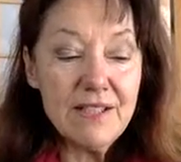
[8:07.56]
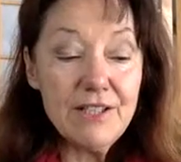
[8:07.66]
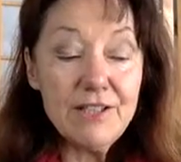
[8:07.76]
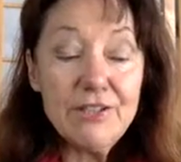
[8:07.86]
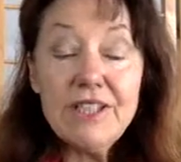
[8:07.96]

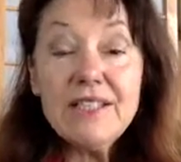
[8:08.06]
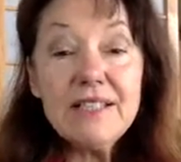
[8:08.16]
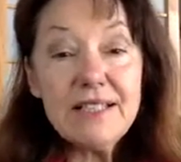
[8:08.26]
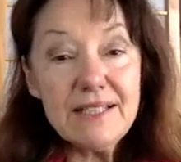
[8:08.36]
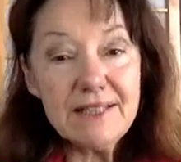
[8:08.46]
You need
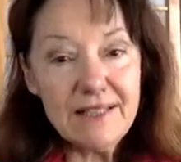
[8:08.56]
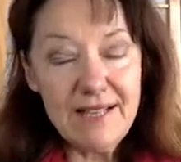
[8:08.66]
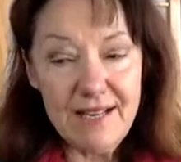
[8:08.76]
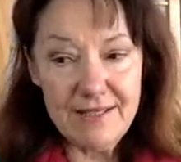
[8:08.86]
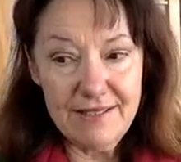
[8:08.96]
to get in the
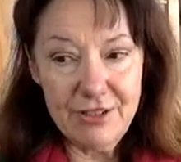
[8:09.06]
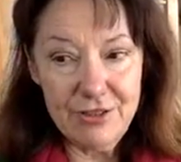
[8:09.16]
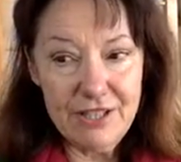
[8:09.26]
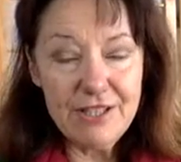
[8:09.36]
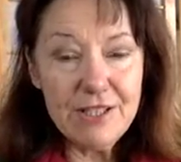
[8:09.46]
light. You
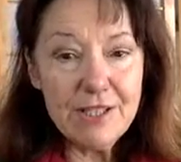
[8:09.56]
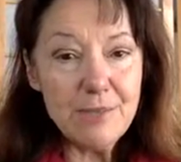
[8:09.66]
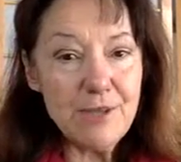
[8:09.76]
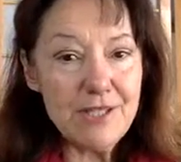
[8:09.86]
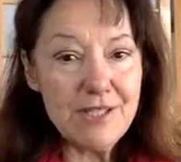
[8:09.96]
need to
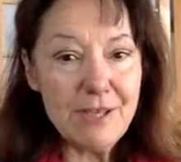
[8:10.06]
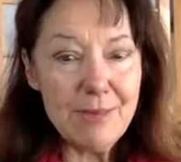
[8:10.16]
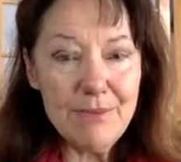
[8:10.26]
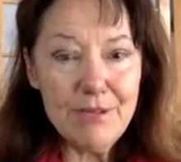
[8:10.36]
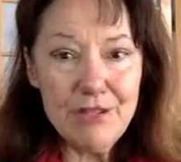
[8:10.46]
experience
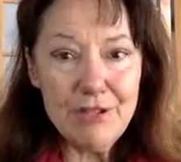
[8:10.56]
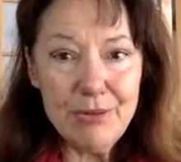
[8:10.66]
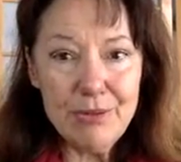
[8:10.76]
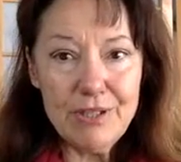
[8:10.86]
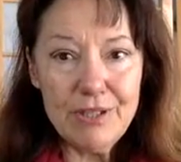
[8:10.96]
something
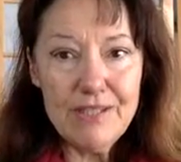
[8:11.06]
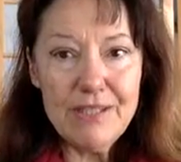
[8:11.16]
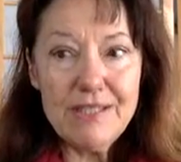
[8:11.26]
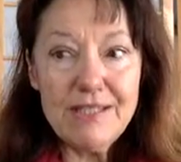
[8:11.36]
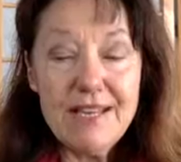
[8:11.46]
new.
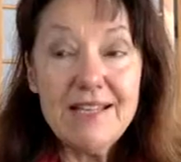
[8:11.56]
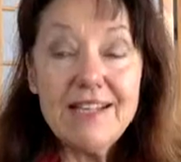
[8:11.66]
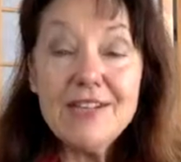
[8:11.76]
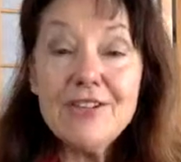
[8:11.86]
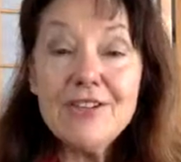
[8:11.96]

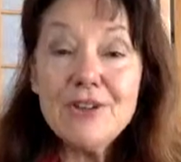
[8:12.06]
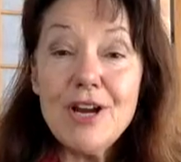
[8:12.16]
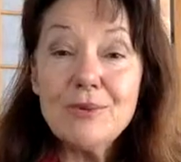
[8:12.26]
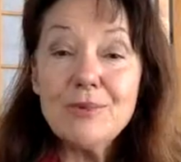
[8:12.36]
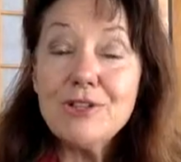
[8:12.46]
Staying in the
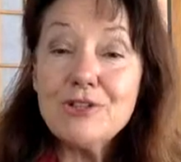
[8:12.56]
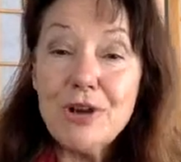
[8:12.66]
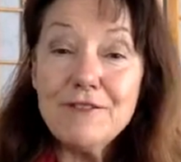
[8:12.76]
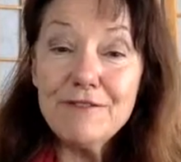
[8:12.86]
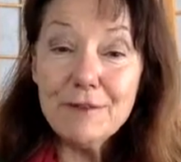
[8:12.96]
dread with
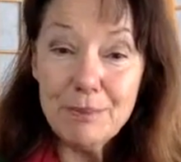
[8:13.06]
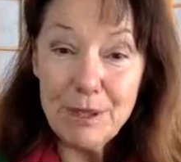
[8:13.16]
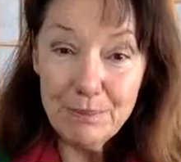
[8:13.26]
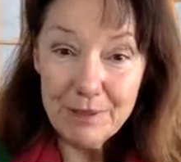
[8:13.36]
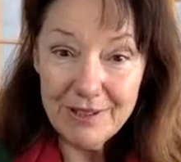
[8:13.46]
dreadful
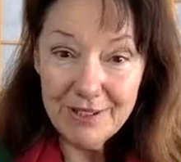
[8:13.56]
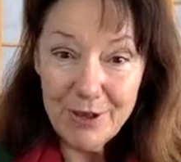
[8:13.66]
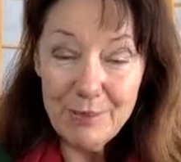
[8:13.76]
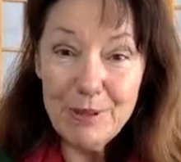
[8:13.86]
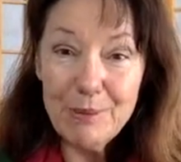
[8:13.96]
people
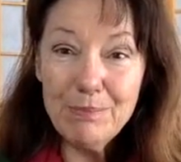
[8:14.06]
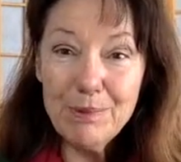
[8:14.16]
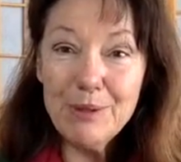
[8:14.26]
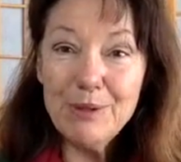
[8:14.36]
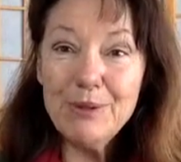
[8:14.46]
are
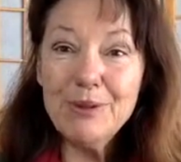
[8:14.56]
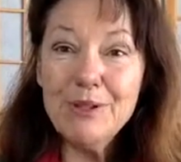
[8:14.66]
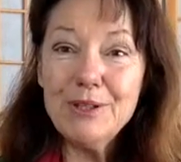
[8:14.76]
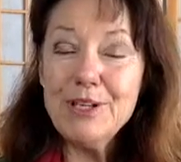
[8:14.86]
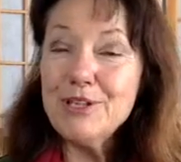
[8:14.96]
people who
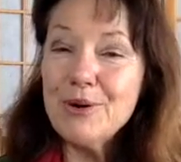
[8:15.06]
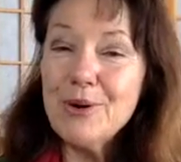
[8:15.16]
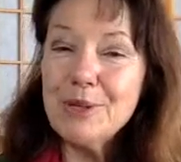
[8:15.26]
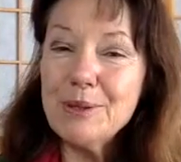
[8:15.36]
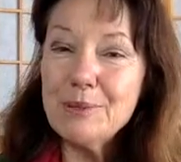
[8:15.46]

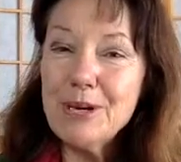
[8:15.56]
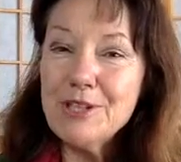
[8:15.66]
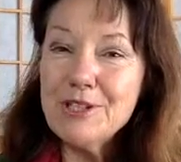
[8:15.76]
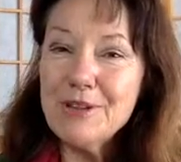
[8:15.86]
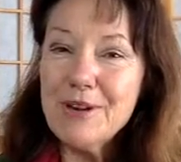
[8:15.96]
enjoy and
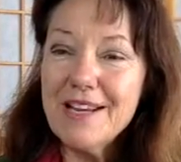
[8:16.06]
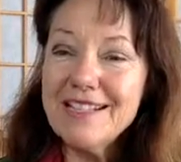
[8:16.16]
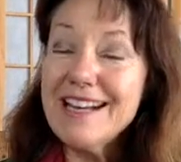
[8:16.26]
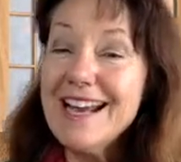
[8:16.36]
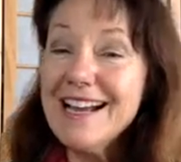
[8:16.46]
embrace dread
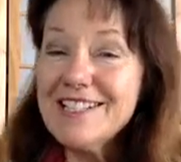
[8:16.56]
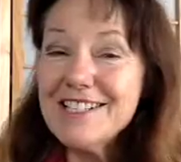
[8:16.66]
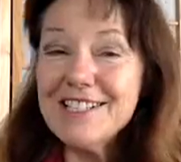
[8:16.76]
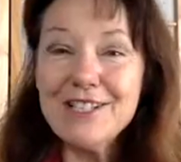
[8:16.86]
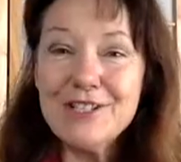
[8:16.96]
and
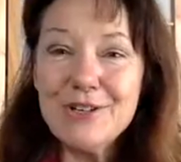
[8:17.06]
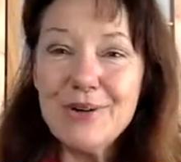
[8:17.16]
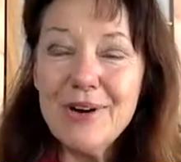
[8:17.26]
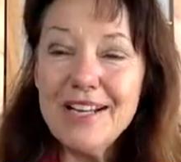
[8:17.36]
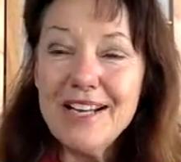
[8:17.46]
actually
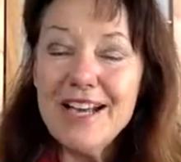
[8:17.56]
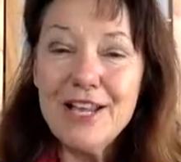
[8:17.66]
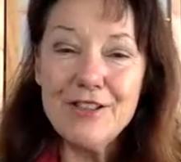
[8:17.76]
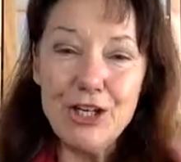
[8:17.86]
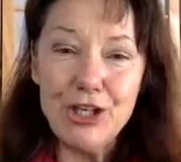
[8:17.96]
enjoy
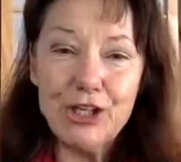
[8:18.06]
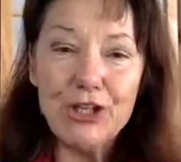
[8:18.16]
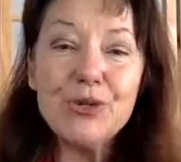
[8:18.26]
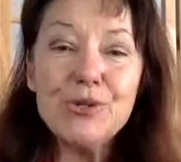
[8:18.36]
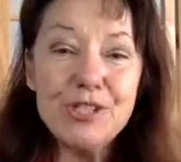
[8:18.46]
that
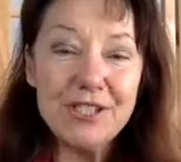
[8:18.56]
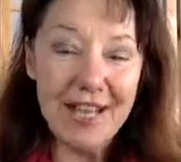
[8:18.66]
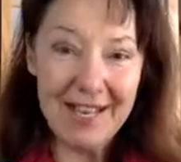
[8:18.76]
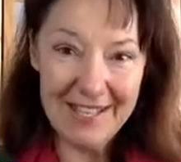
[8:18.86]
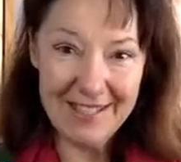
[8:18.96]
you
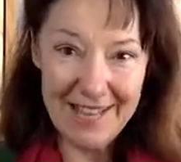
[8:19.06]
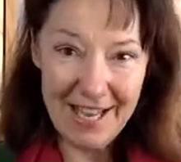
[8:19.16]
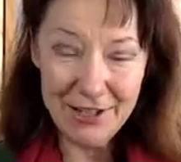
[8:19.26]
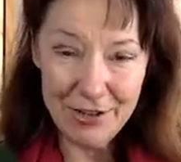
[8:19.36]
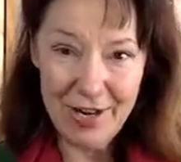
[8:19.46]
stay in
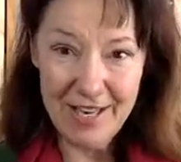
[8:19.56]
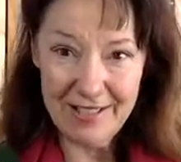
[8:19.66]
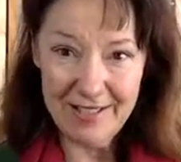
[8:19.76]
that dread.